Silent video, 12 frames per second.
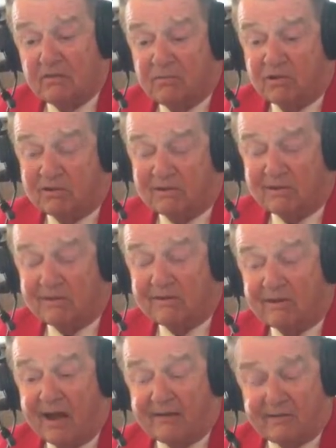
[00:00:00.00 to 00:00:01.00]
putting the
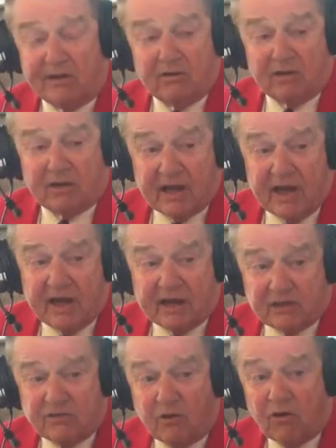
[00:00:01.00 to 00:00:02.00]
icing on the cake
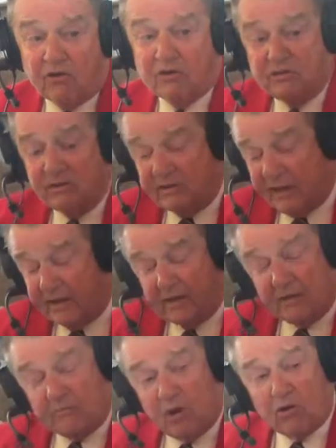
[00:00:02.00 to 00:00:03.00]
as far as getting
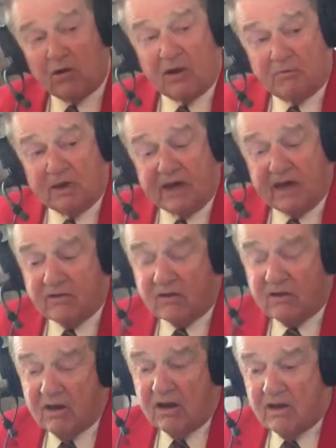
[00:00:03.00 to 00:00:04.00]
the ballpark
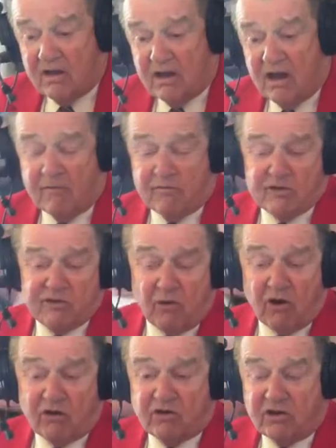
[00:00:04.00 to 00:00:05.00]
together. I was
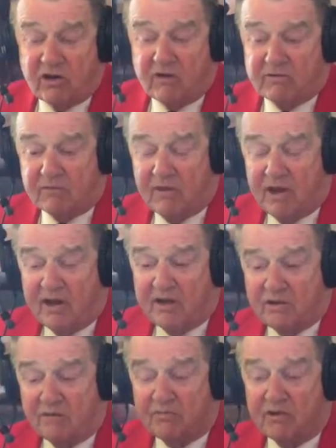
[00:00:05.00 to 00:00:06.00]
fortunate enough to
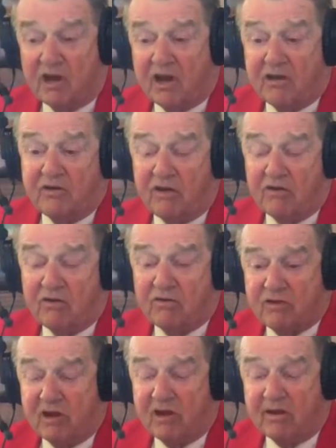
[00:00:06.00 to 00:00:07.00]
manage him for 9 years,
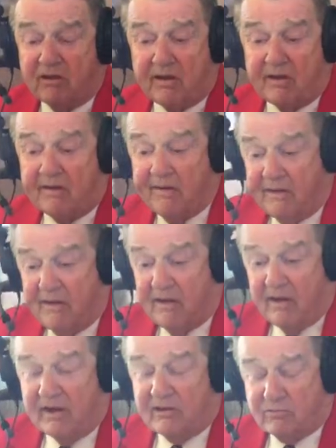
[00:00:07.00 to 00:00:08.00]
and
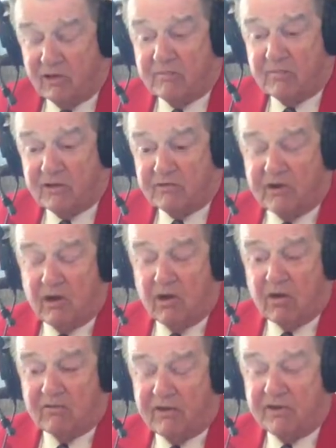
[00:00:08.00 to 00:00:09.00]
he's one of my 3
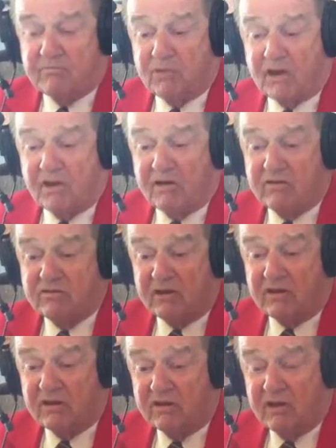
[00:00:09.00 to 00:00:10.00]
Hall of Fame players.
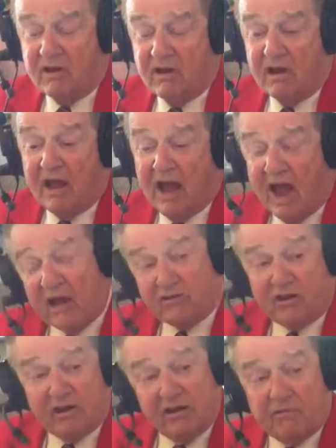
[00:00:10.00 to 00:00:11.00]
And
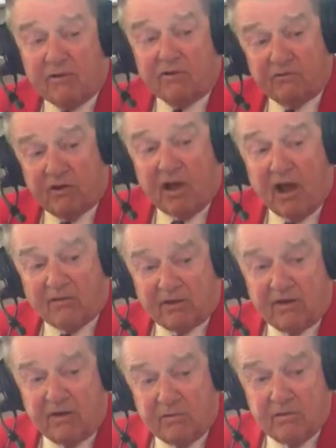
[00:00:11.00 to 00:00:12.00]
actually, it wasn't for
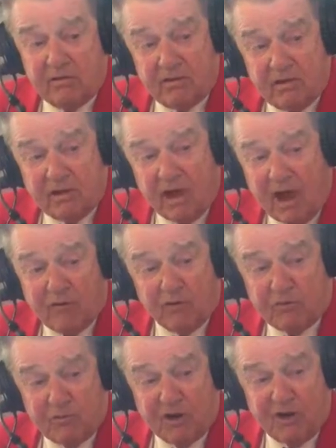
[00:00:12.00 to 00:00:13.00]
Ozzy, I
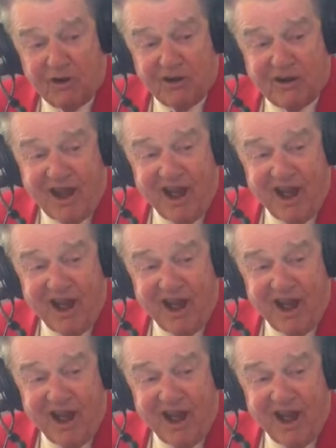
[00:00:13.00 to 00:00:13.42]
wouldn't be here.